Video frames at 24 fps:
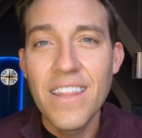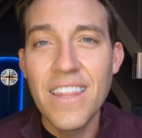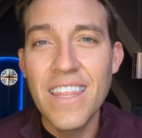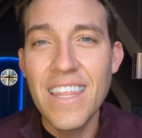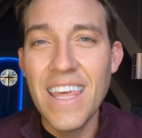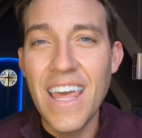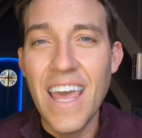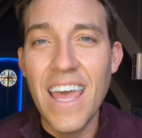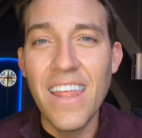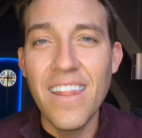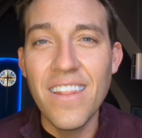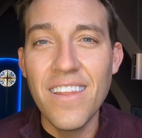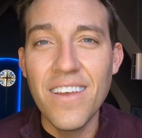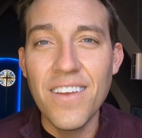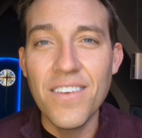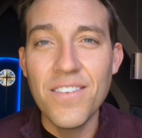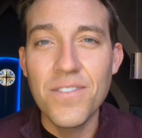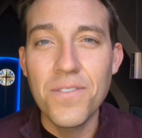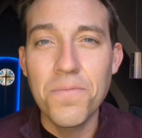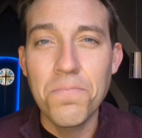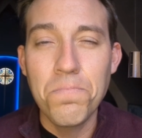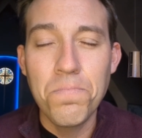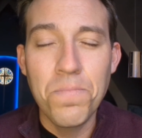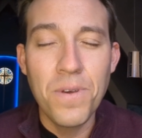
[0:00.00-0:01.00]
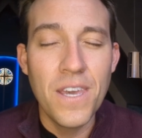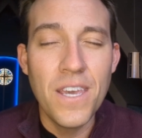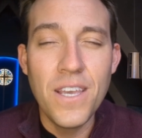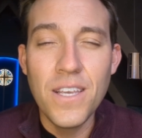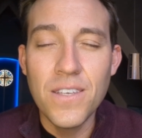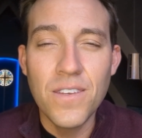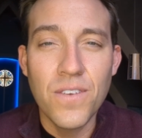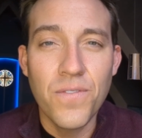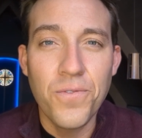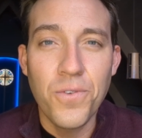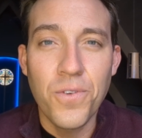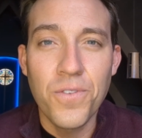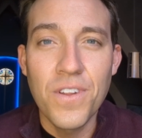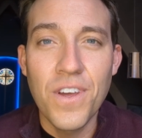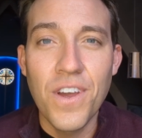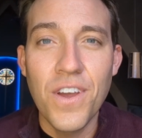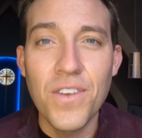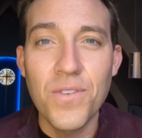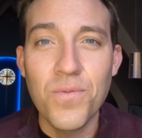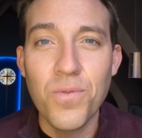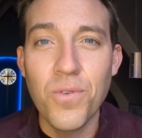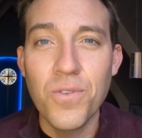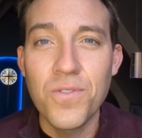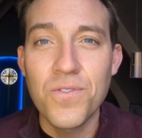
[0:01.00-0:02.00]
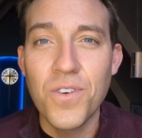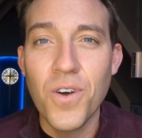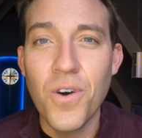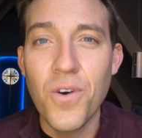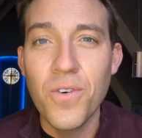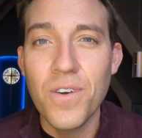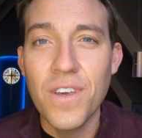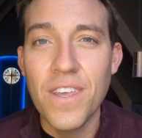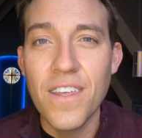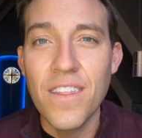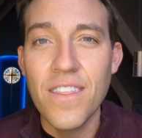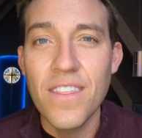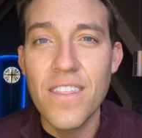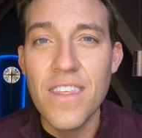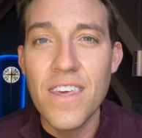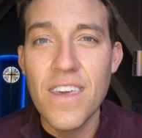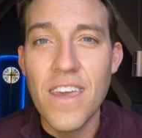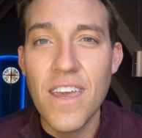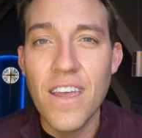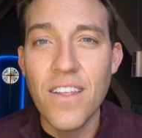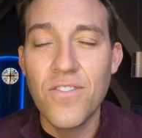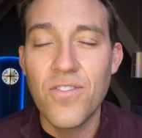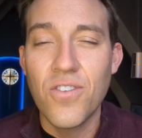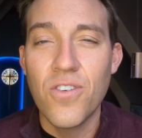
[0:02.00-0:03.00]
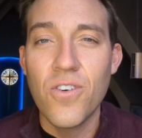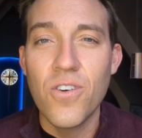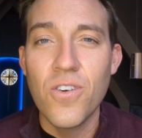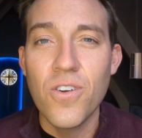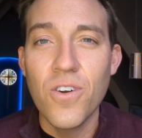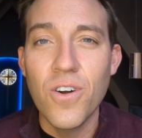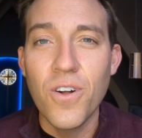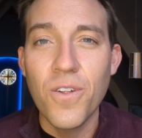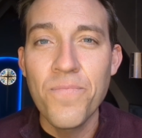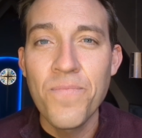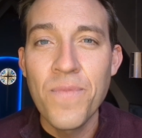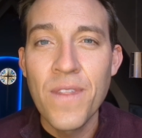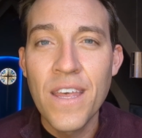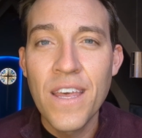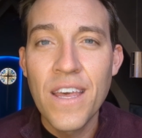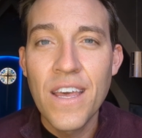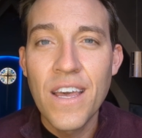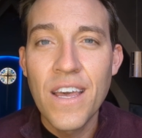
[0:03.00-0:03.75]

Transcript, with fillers: the endless peacefulness, we'll soak in the eternal